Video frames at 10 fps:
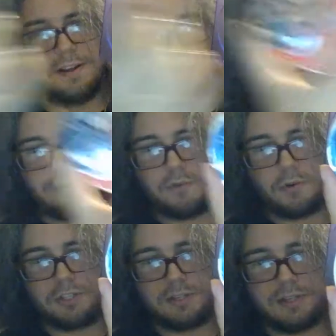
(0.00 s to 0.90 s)
so
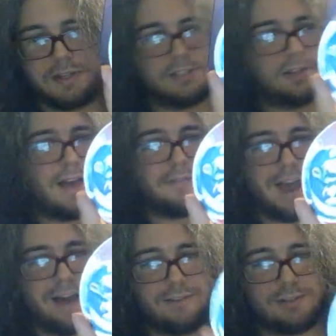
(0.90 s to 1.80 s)
unfortunately this will have to
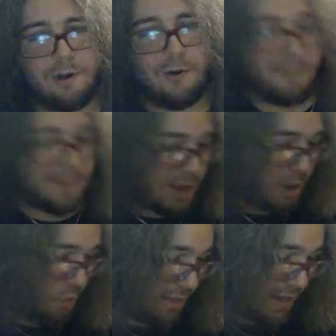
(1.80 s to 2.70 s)
have its home
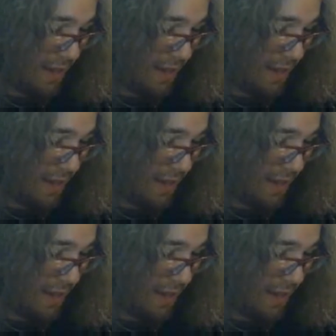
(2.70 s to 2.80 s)
with the